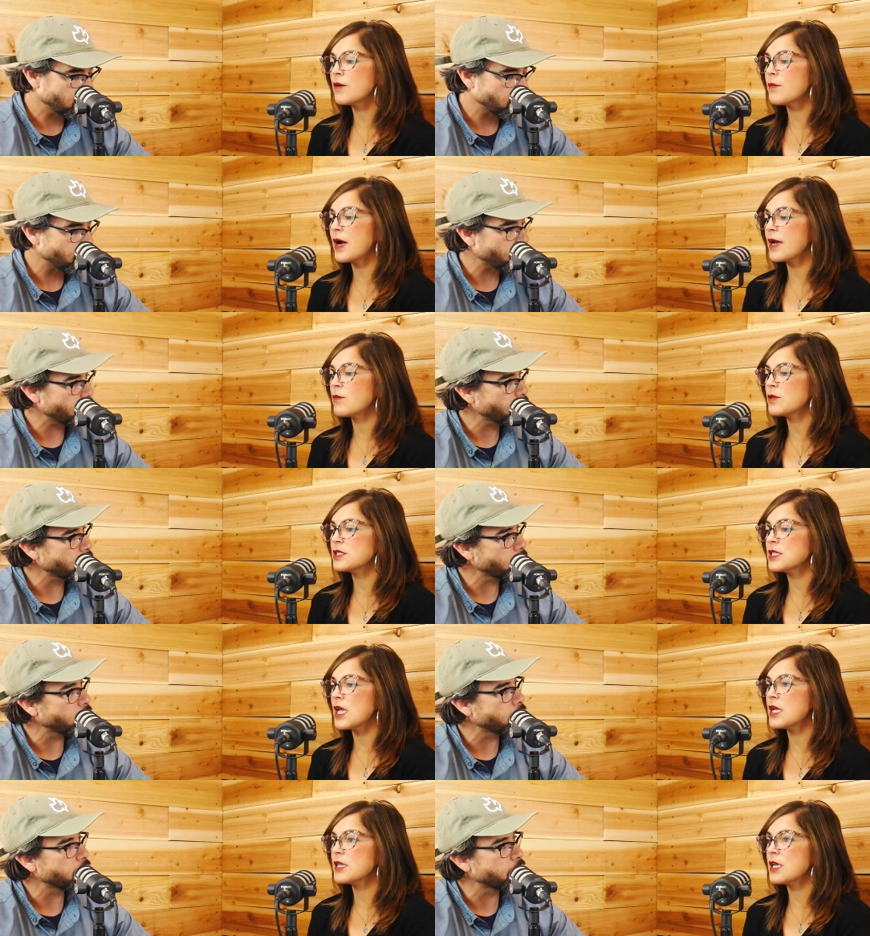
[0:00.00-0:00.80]
Speaker 1: of mine
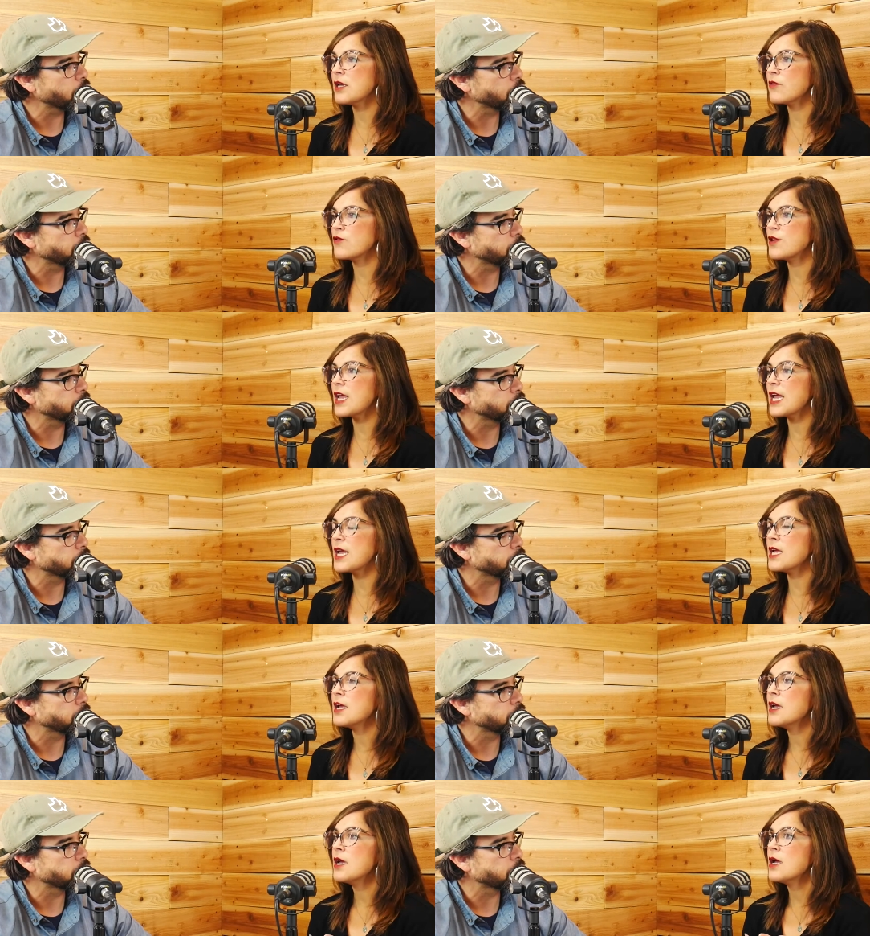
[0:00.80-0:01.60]
was saying the other
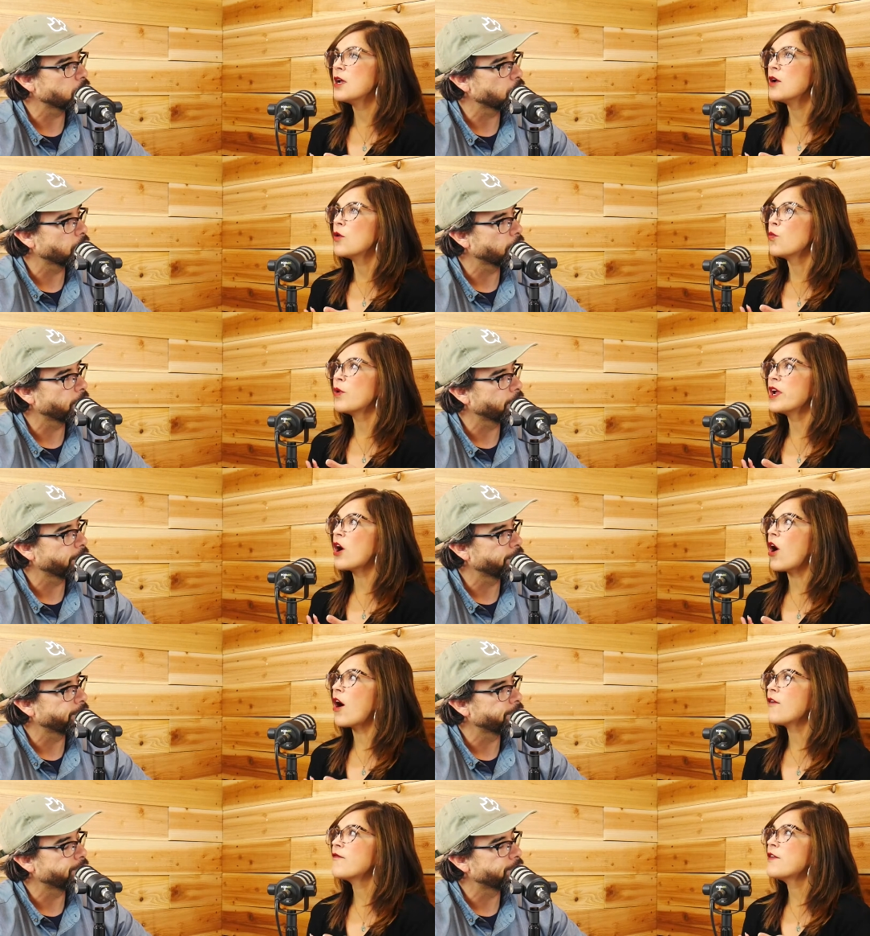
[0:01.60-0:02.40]
day, we
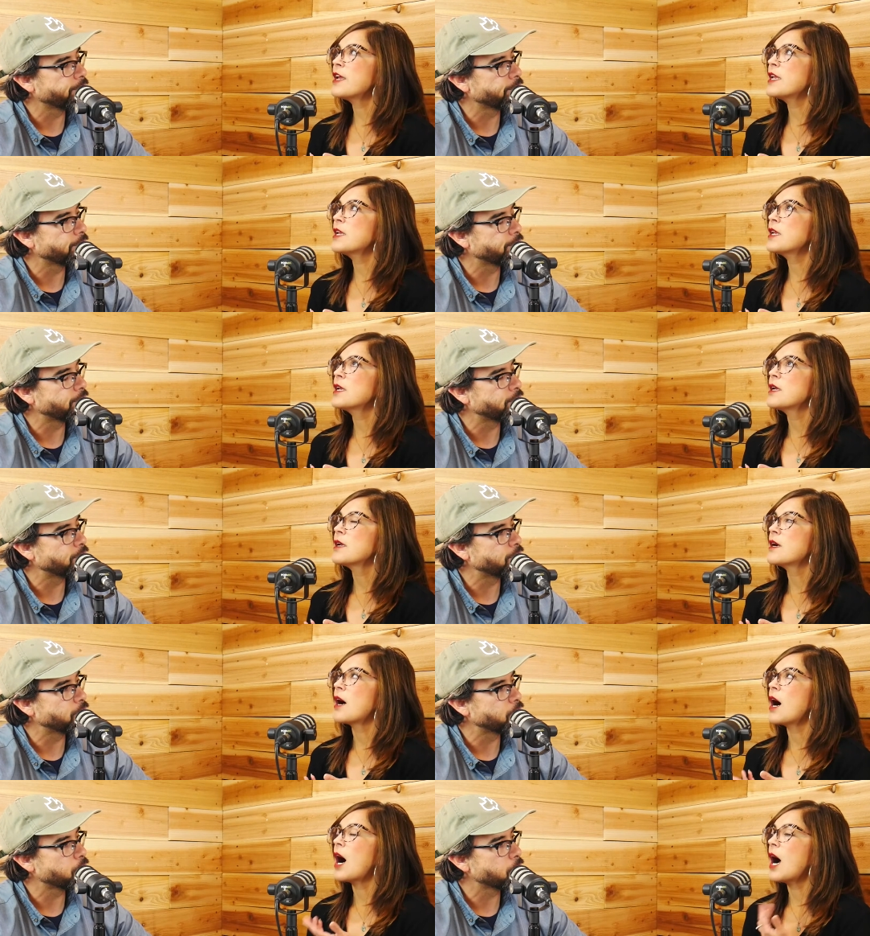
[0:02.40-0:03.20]
often
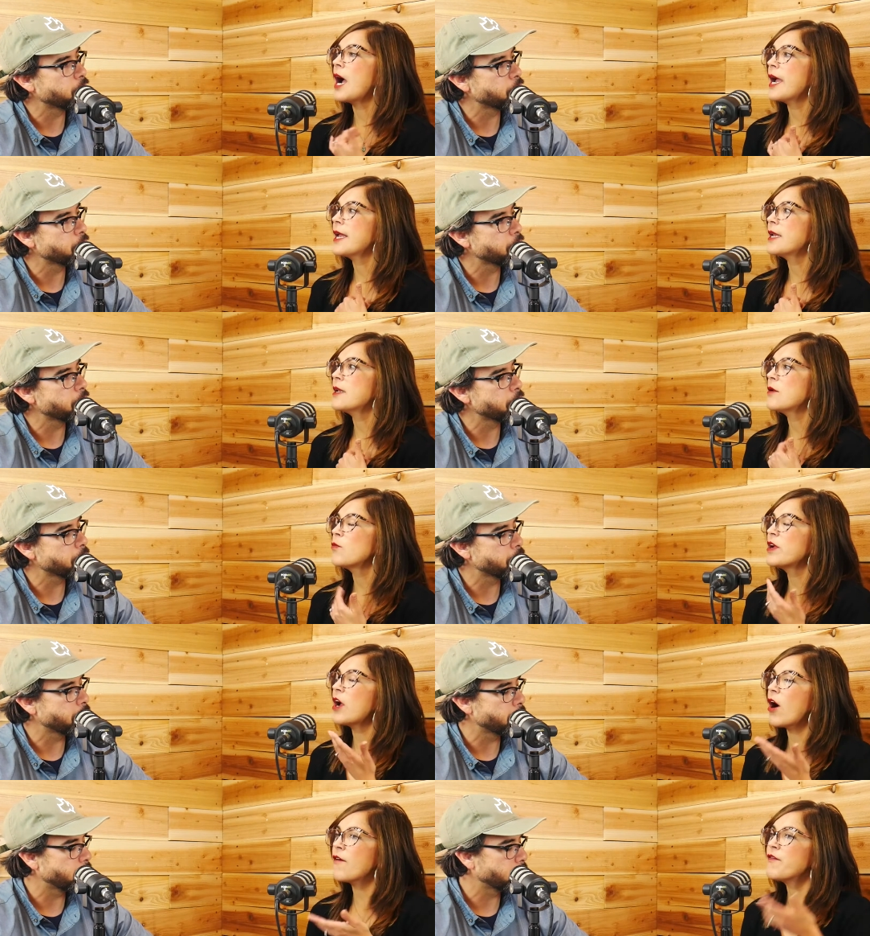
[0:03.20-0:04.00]
hide
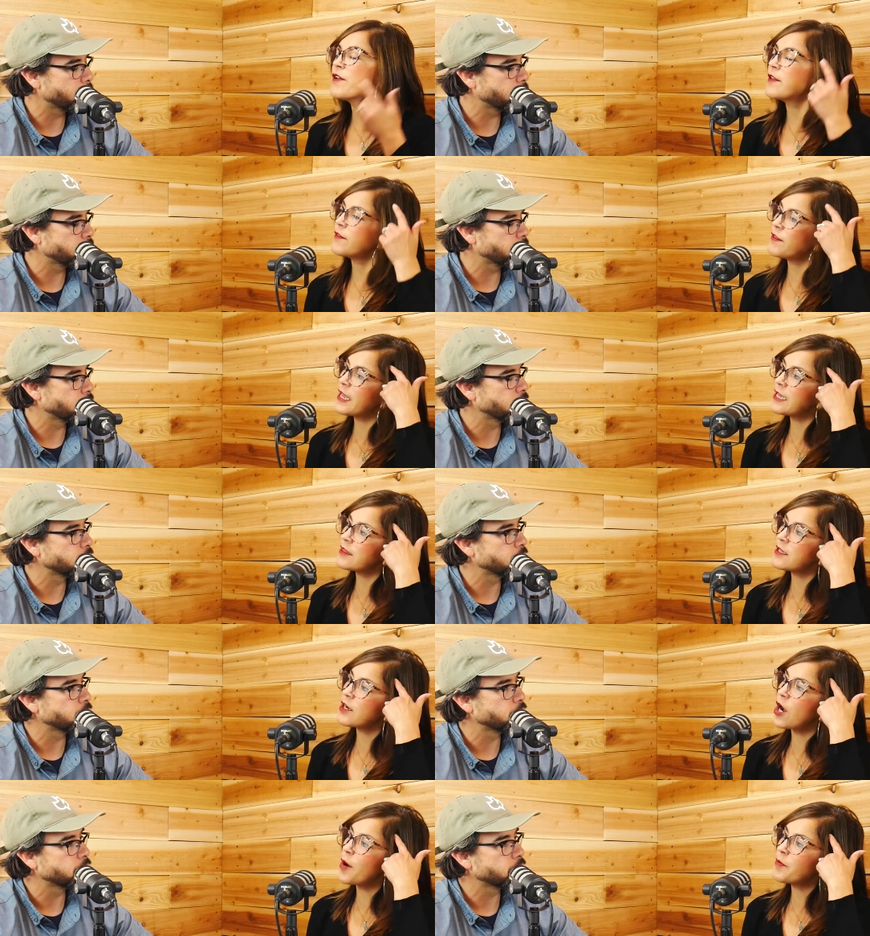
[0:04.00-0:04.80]
we often
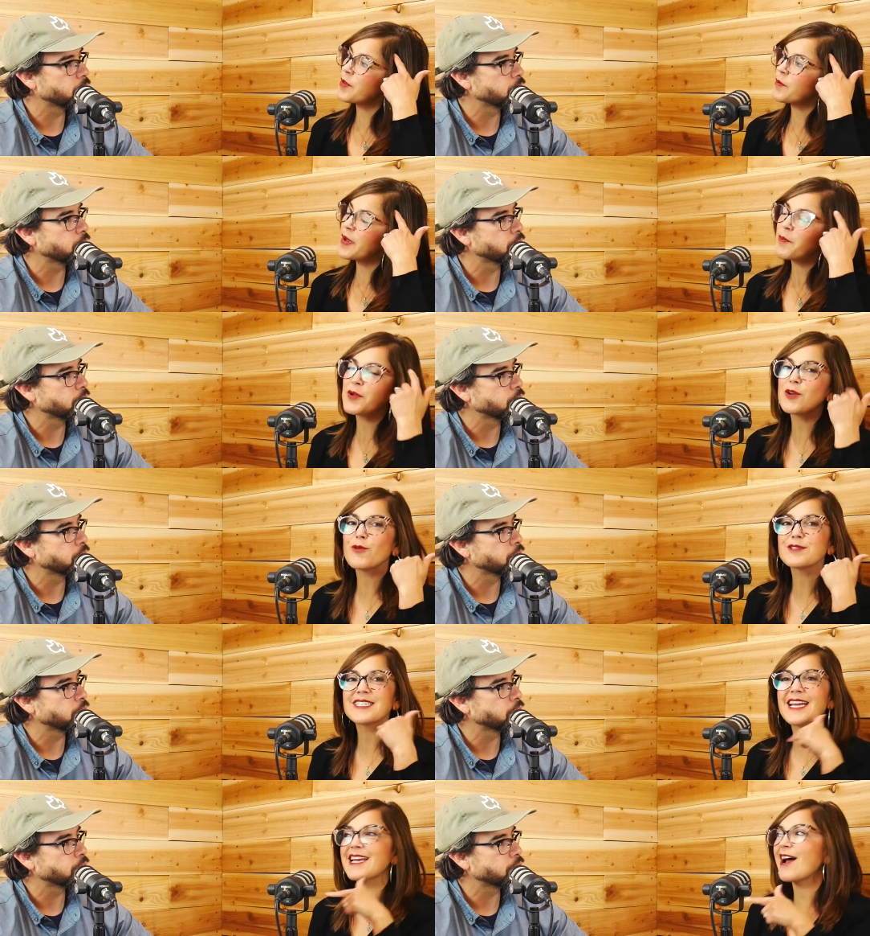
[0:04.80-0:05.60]
think the compliment but
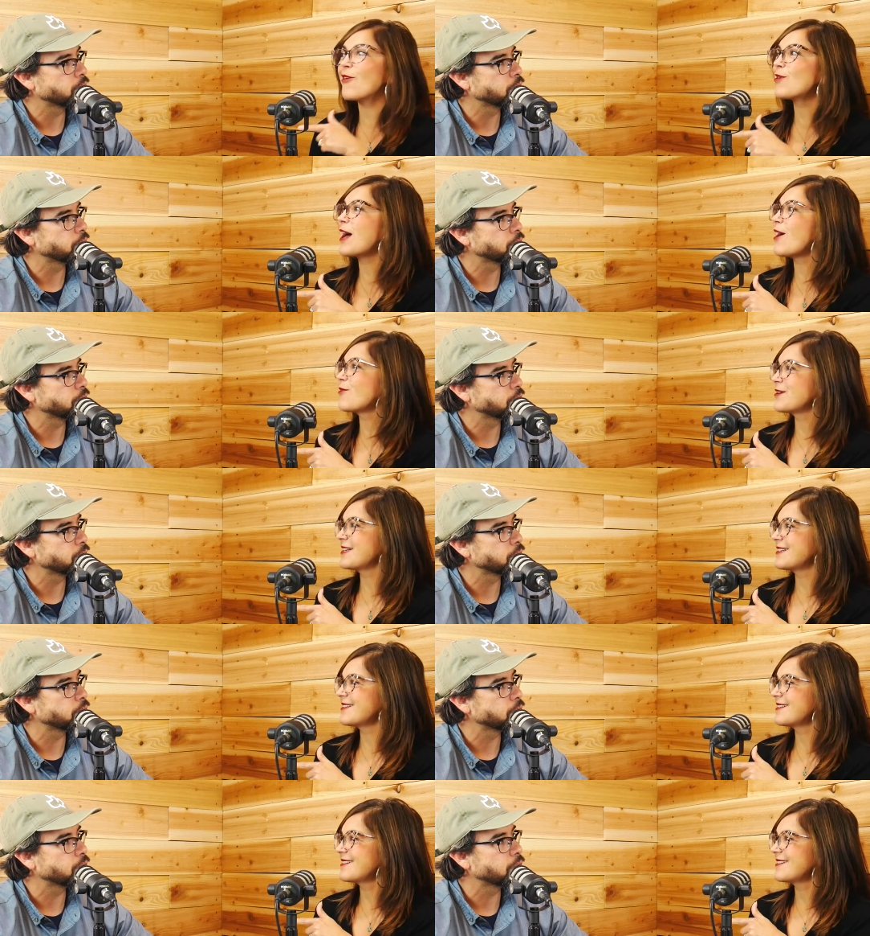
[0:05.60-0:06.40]
don't say it out loud
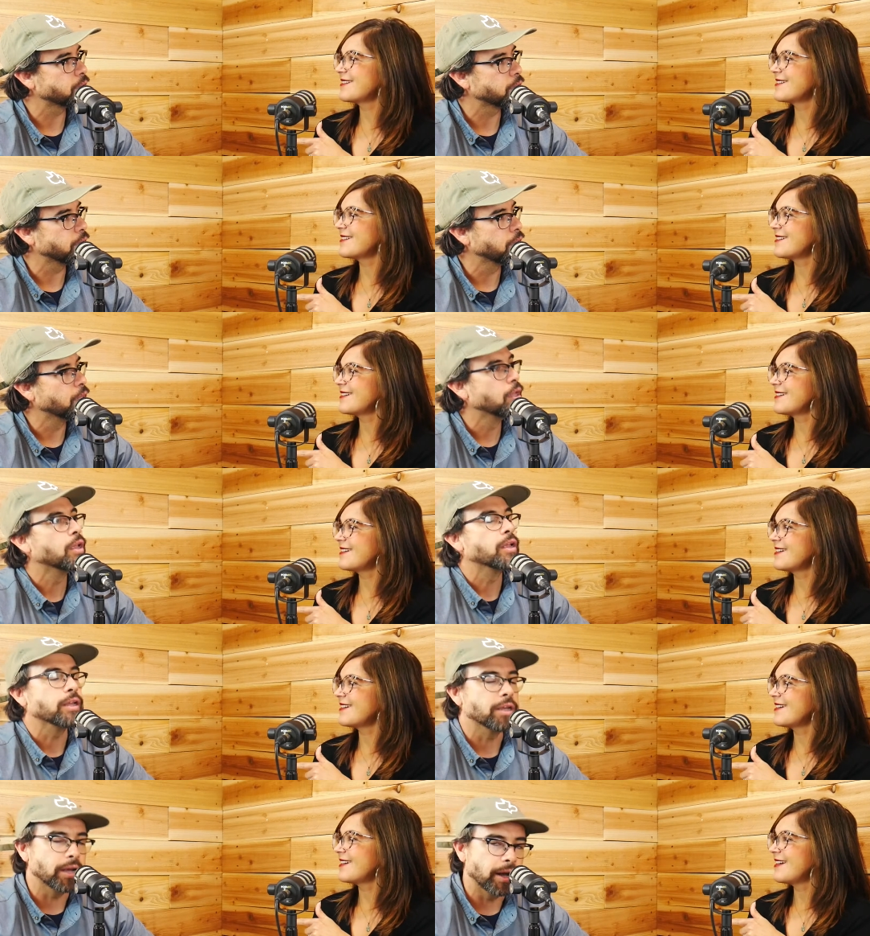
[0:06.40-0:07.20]

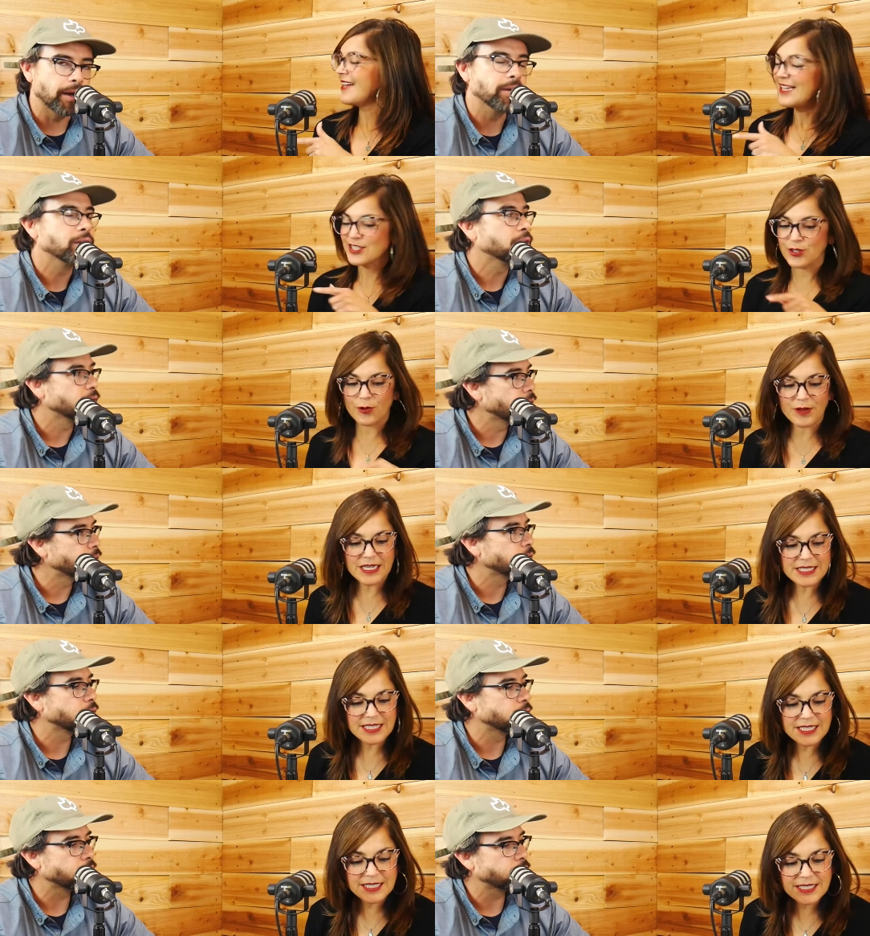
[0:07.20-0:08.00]
yeah so
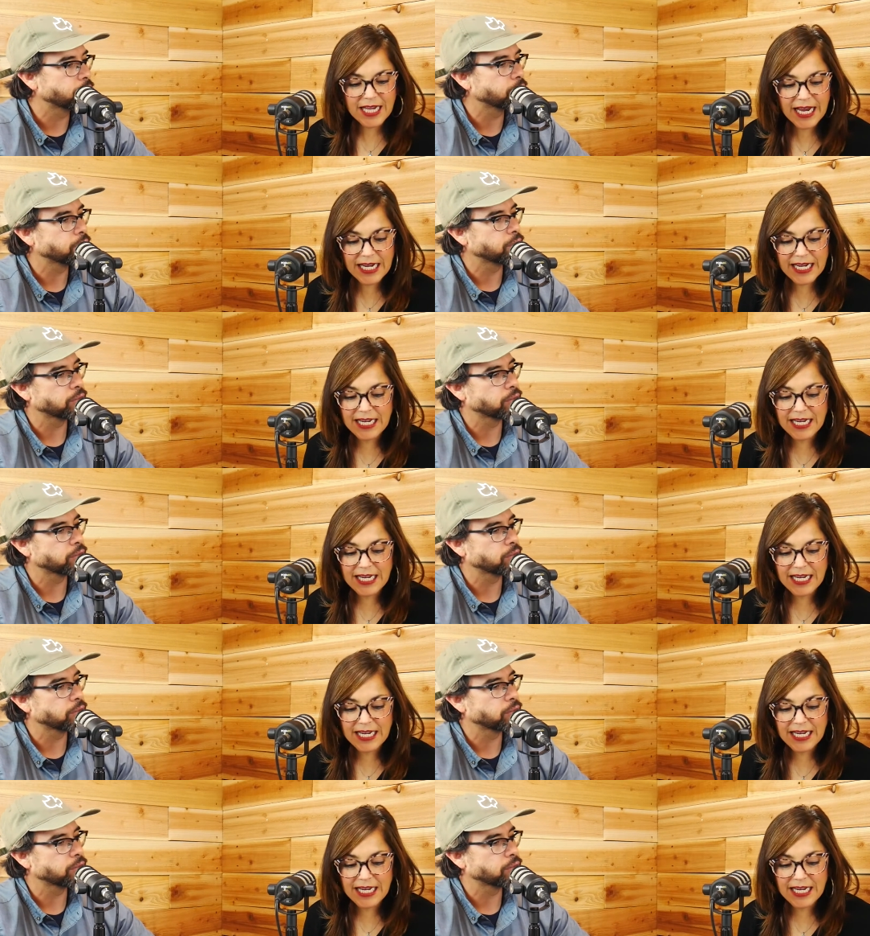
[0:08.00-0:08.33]
this is saying